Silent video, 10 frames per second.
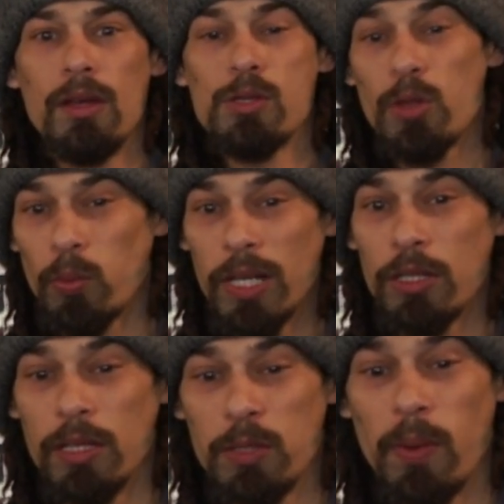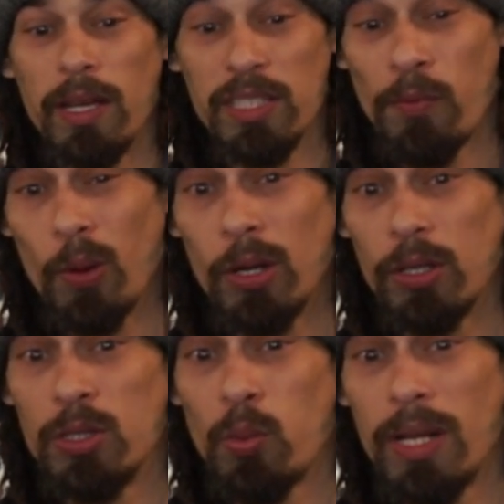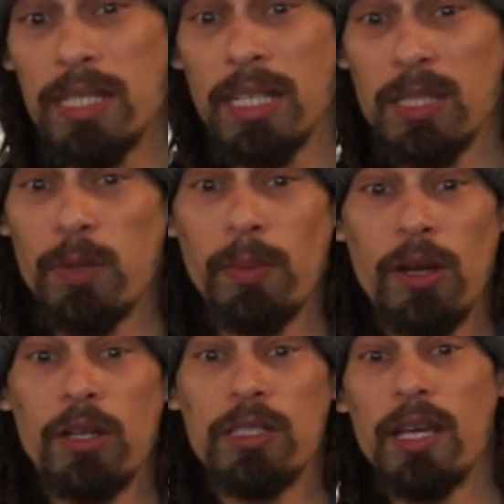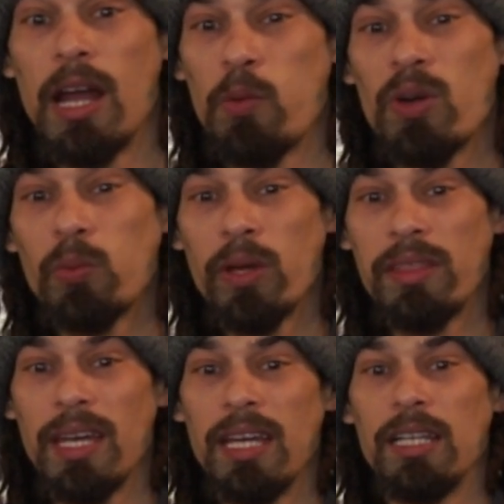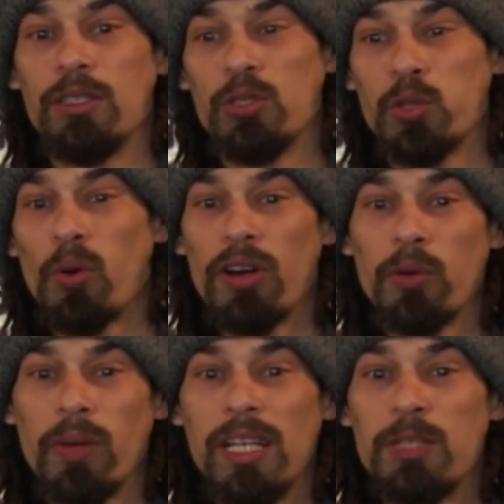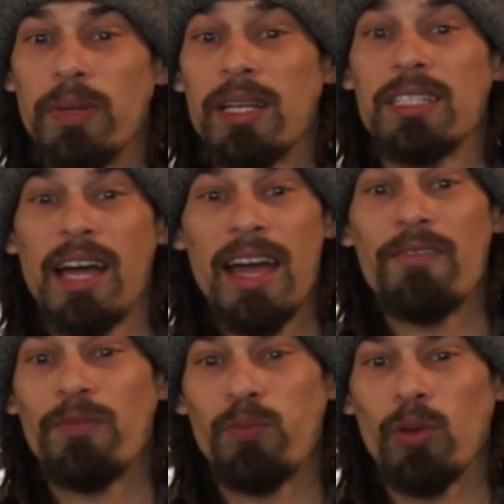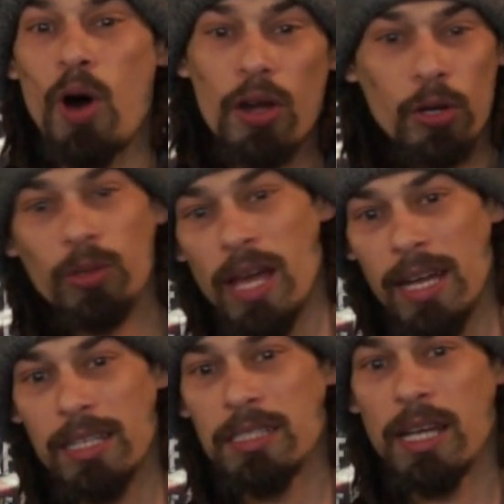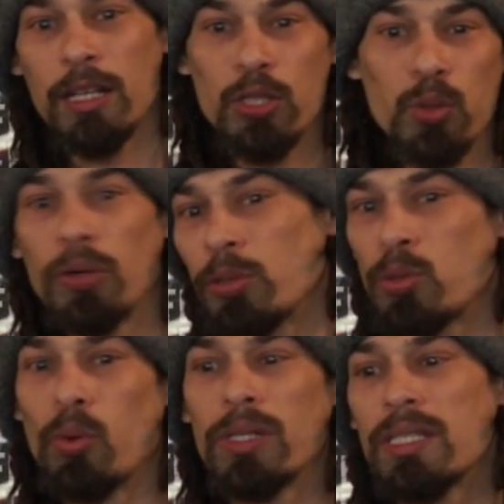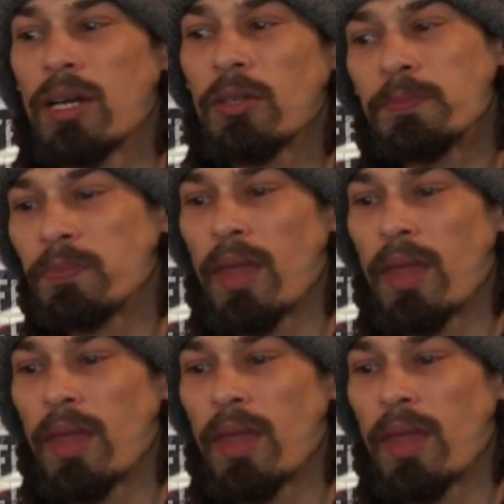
So the reach on this bike is 426 millimeters, and I went with a shorter reach because I have longer legs and a shorter torso,